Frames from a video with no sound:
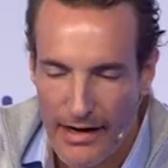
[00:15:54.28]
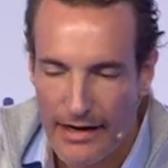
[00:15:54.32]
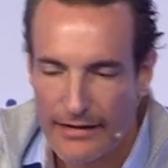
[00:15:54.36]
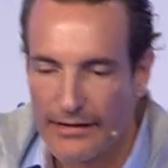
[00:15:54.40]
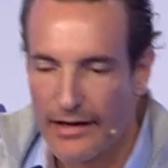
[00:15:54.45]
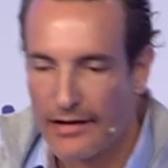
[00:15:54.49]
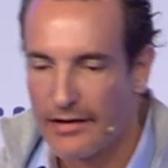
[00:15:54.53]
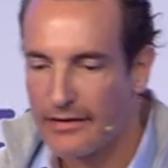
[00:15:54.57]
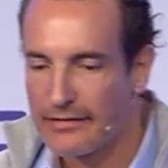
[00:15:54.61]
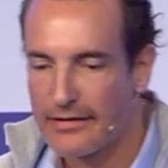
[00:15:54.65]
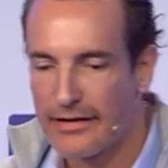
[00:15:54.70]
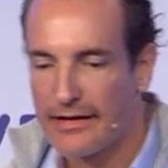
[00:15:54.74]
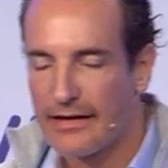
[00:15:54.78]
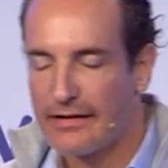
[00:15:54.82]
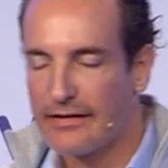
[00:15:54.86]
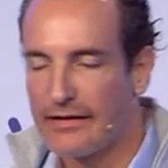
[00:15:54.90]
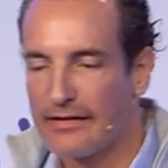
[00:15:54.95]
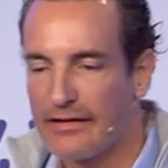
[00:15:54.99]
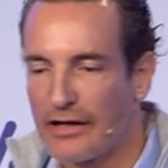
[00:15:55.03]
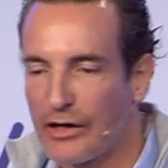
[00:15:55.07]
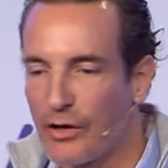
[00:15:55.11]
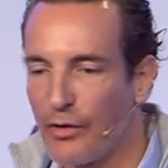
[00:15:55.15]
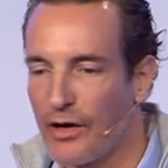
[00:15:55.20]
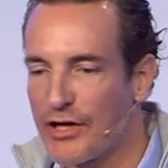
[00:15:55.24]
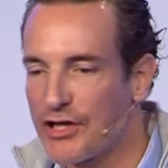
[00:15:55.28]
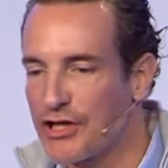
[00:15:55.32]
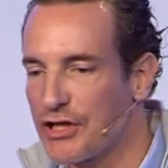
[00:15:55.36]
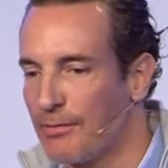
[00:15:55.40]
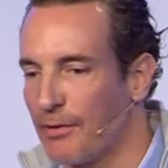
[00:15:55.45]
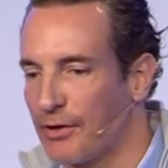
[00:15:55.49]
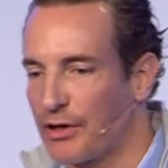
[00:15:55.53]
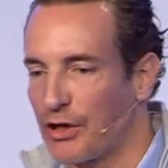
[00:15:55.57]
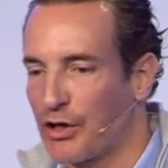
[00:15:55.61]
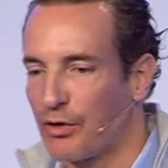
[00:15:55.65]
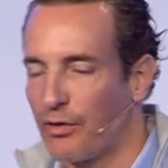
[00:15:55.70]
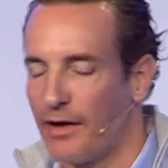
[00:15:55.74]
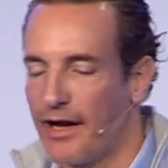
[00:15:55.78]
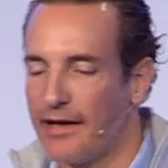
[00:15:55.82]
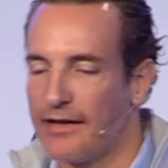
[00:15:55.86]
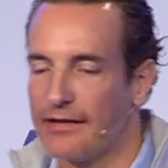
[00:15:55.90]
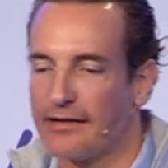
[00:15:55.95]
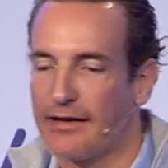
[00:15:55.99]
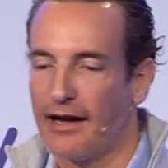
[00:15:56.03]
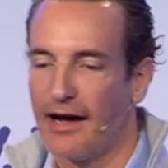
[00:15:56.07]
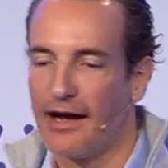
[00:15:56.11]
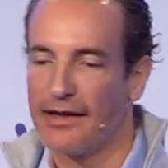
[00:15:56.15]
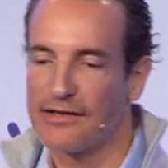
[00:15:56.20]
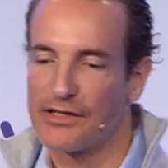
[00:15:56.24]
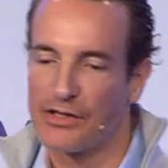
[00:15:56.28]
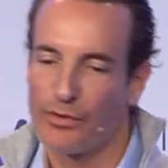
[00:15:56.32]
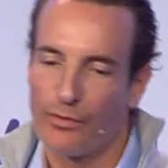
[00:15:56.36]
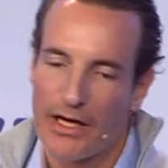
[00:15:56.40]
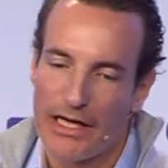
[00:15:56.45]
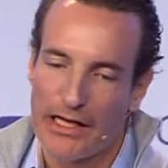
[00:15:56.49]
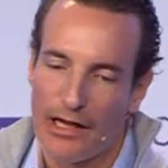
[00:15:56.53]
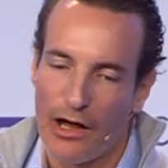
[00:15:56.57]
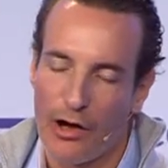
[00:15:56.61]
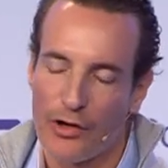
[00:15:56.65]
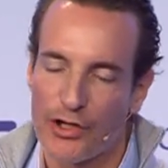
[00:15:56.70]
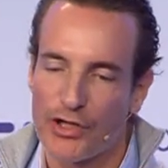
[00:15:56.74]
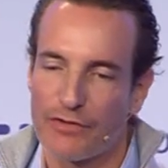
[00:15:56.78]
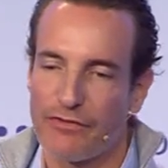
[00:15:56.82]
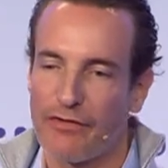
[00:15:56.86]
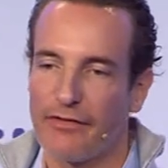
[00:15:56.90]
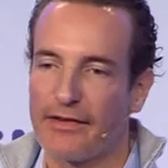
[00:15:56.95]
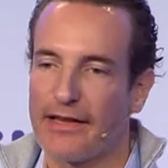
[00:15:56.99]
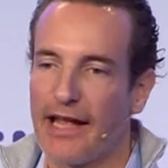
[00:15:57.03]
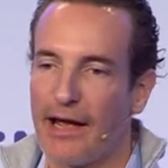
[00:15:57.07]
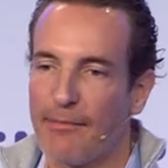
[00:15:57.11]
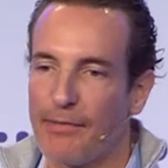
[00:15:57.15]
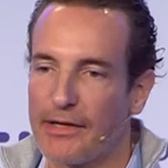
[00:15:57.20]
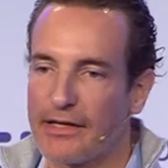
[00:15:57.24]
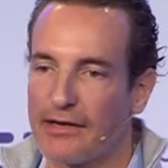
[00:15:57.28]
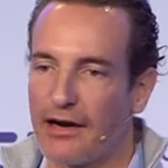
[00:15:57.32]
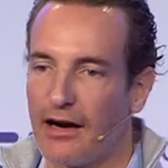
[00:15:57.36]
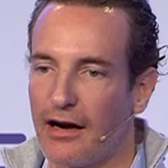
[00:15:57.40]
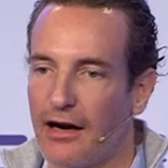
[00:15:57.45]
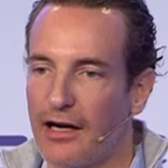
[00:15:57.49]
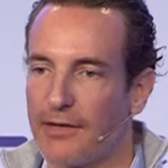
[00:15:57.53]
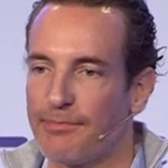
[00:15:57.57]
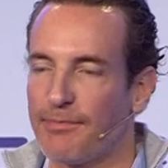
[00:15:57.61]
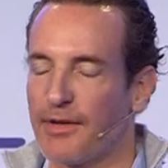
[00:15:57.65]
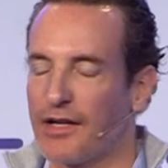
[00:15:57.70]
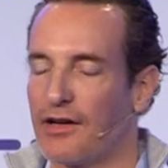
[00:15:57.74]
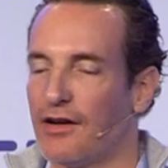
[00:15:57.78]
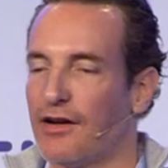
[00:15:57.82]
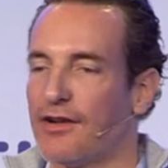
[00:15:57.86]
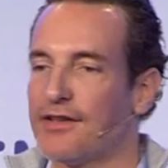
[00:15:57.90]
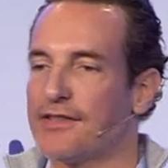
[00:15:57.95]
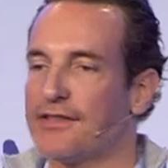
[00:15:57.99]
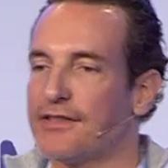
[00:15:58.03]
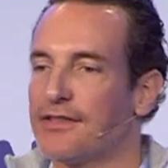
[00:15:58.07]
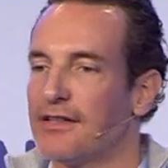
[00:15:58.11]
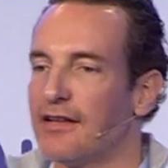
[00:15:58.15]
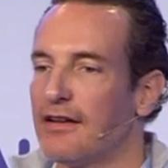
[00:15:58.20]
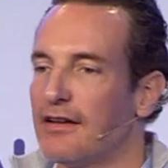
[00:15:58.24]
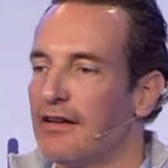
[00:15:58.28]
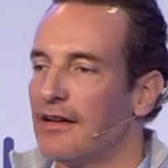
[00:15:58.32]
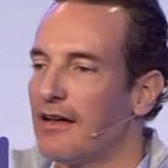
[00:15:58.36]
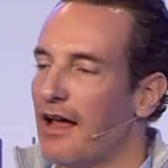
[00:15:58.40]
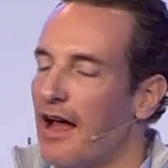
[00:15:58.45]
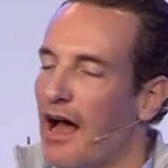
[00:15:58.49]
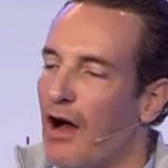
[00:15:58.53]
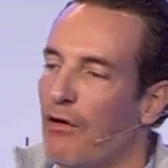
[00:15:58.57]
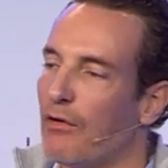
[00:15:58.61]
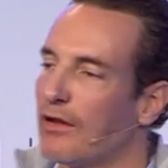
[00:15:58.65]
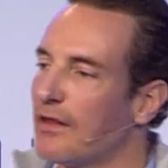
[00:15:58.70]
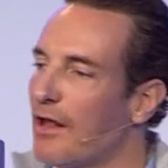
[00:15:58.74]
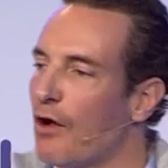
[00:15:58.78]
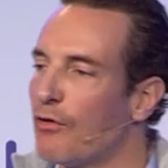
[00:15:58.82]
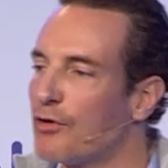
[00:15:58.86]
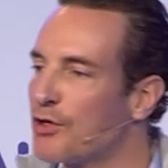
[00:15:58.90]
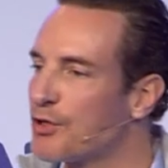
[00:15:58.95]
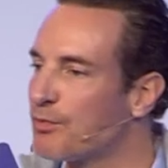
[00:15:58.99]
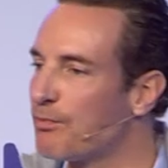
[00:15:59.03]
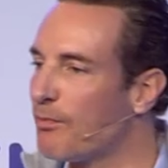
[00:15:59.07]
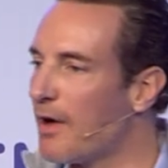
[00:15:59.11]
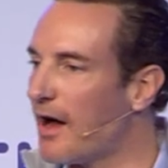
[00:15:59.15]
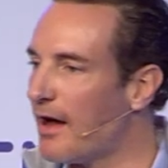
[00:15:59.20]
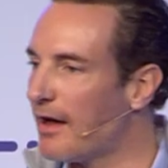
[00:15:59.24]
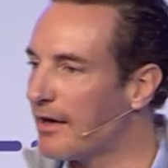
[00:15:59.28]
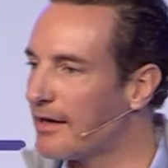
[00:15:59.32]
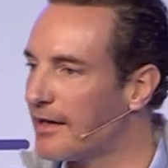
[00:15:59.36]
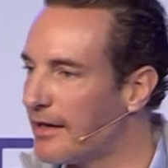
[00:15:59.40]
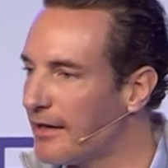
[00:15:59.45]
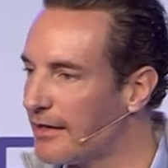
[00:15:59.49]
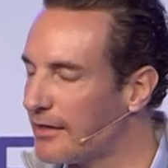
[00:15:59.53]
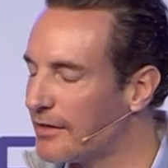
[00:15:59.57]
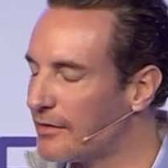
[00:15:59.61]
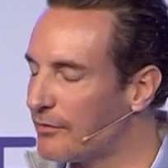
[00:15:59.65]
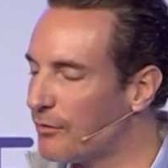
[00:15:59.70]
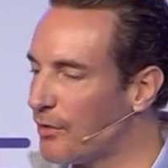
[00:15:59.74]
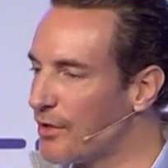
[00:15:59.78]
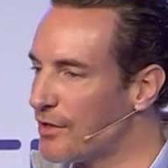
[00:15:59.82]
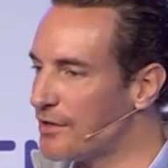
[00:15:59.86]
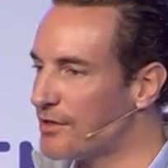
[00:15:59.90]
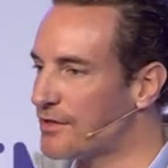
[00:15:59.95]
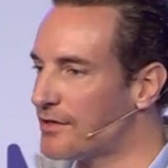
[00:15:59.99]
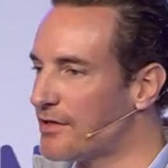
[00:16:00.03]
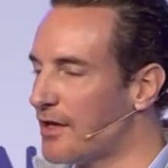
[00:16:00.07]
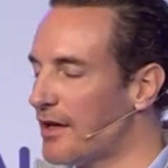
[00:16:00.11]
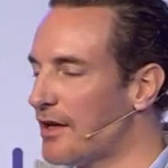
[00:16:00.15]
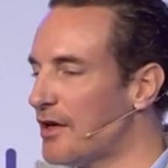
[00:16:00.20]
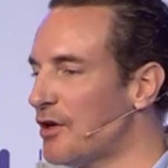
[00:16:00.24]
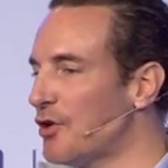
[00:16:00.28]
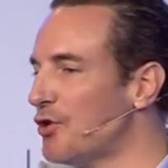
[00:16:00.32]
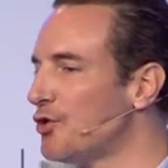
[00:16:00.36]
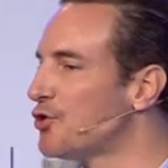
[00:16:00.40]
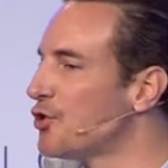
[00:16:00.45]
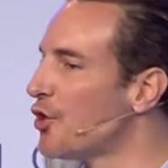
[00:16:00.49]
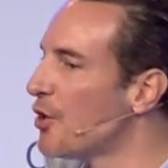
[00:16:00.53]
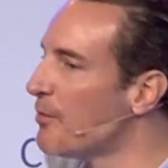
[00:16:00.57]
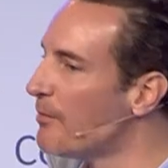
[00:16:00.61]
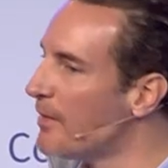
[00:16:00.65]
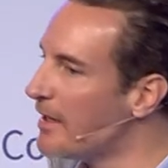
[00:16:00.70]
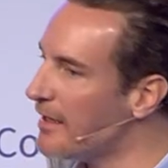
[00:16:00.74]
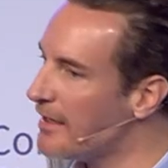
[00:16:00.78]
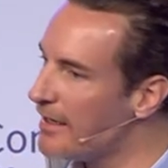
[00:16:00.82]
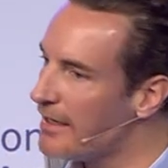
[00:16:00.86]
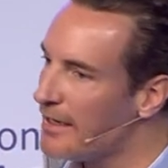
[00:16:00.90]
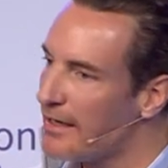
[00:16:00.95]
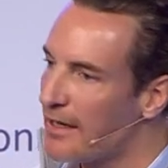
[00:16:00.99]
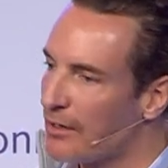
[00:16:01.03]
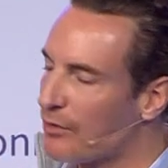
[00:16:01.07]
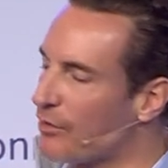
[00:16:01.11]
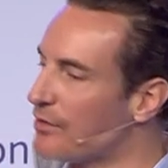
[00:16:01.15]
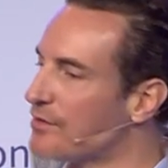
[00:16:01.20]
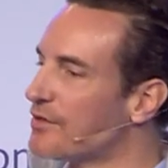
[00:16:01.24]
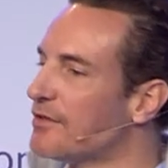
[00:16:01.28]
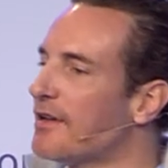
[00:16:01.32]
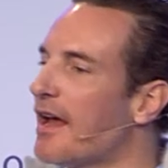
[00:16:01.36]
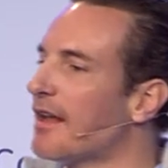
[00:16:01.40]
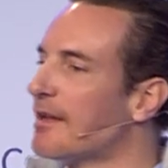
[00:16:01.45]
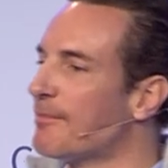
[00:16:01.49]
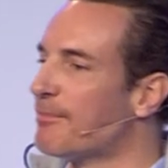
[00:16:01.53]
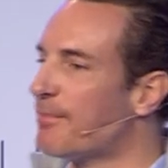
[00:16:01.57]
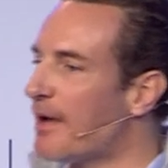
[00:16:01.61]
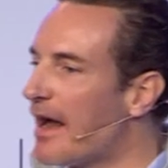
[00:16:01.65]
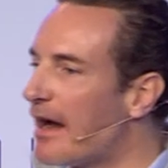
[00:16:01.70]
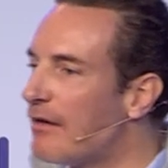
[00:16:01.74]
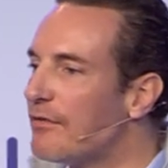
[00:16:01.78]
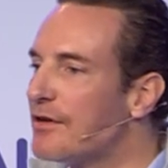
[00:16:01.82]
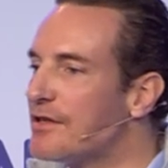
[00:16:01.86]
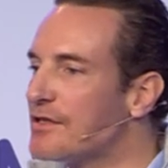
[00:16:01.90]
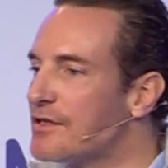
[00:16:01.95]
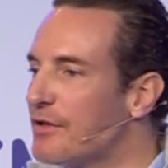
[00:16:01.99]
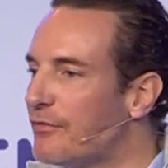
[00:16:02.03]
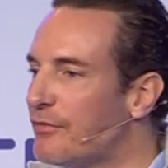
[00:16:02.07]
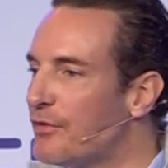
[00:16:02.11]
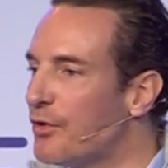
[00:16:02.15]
the, the, the, question about the credit card. So we launched with a debit card because our launch market was uh, Germany and also in other areas of